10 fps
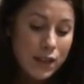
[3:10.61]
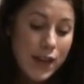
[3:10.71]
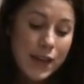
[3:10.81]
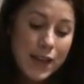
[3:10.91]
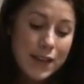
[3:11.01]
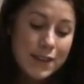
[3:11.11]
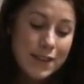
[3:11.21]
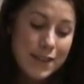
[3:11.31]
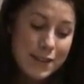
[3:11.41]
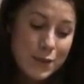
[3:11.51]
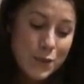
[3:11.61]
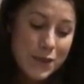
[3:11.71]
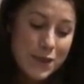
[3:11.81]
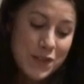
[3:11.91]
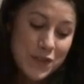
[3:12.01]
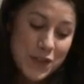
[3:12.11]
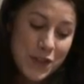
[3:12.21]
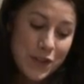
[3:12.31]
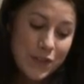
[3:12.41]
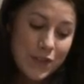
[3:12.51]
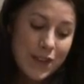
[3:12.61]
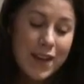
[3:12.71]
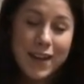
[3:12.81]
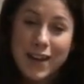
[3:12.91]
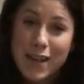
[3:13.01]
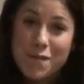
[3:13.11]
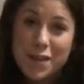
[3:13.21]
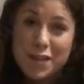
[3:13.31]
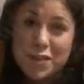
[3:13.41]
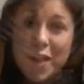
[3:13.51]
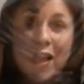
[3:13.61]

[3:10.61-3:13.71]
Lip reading: Ladies, this one's for you. An image